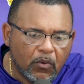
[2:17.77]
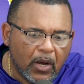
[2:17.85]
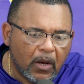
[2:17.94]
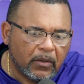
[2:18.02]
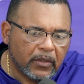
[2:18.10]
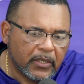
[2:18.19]

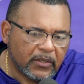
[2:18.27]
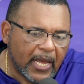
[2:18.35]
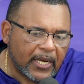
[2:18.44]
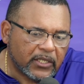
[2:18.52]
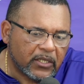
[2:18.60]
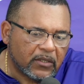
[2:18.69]
Well, it's
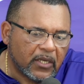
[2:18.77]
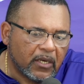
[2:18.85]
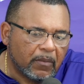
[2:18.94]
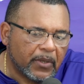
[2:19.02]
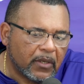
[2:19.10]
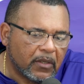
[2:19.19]
not just
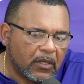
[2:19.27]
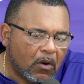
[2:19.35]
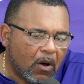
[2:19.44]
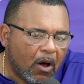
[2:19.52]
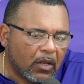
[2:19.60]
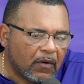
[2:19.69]
him, but
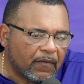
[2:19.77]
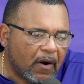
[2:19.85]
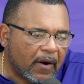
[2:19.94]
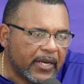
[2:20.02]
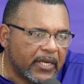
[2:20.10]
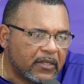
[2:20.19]
all of
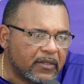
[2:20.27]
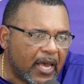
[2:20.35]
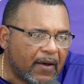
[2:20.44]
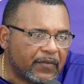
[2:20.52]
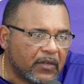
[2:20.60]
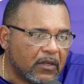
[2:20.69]
our ends
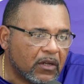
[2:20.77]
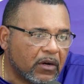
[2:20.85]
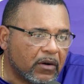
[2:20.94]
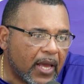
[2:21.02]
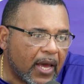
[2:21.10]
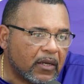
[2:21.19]
have to
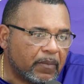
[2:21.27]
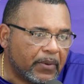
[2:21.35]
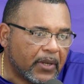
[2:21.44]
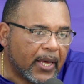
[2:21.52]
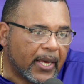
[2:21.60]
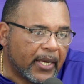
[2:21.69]
learn how to
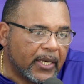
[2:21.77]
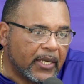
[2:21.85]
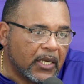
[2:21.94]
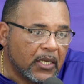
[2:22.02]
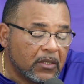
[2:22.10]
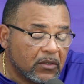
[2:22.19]
play
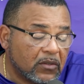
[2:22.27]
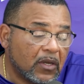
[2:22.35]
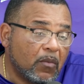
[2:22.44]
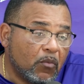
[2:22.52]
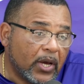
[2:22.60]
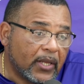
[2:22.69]

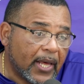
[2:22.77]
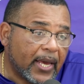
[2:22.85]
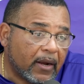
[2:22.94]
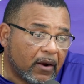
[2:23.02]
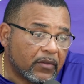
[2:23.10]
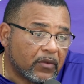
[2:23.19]
somewhat
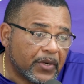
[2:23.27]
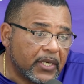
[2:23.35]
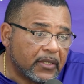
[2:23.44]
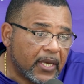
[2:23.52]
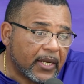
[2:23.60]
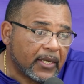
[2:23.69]
like our
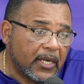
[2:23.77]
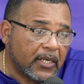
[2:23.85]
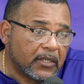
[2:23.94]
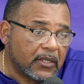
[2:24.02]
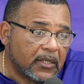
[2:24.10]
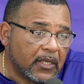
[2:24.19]
three
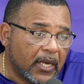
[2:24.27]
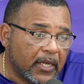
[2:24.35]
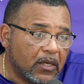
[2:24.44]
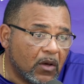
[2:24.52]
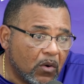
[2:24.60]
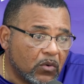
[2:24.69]
techniques
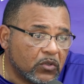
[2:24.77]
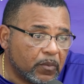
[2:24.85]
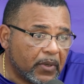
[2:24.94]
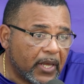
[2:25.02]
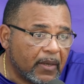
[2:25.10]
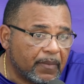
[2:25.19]
and nose
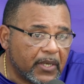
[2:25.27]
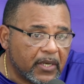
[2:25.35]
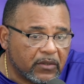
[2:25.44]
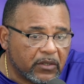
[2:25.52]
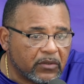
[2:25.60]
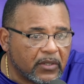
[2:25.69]
play,
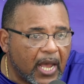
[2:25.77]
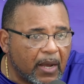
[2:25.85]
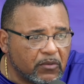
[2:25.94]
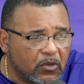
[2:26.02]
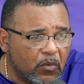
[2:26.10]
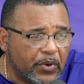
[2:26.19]
because there's
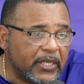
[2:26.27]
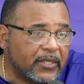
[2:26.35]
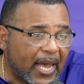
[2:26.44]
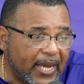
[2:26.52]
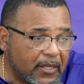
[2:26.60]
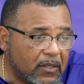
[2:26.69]
times where we
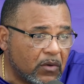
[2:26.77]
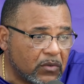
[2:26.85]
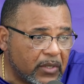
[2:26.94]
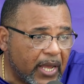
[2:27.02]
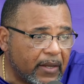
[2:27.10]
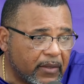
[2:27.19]
tighten
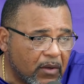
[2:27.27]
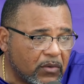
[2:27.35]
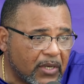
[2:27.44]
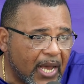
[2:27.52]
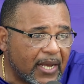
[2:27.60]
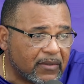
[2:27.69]

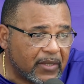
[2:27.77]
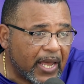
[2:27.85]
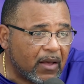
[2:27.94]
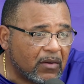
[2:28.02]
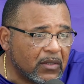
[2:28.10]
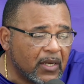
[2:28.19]
those guys
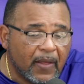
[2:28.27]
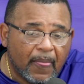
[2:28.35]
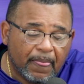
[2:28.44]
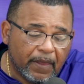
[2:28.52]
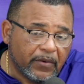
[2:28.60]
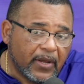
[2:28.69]
down.
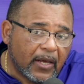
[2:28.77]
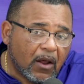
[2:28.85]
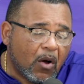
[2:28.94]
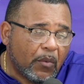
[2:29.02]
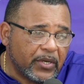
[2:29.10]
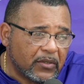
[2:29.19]
And they're not
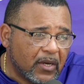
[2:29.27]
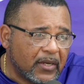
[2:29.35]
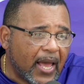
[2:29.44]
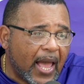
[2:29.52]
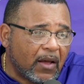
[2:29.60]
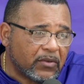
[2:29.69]
always
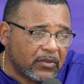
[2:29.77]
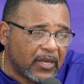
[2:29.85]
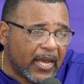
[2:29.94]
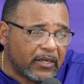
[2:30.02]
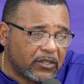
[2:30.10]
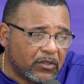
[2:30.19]
on the
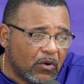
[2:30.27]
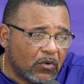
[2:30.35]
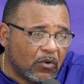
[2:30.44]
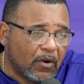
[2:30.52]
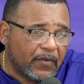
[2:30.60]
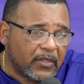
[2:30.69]
outside
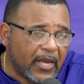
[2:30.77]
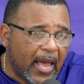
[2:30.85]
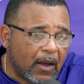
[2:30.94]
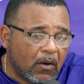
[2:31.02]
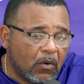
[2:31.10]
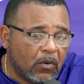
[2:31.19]
shoulder of a
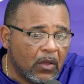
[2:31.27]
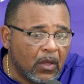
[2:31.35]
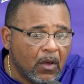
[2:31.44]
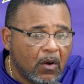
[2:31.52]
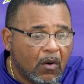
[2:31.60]
tackle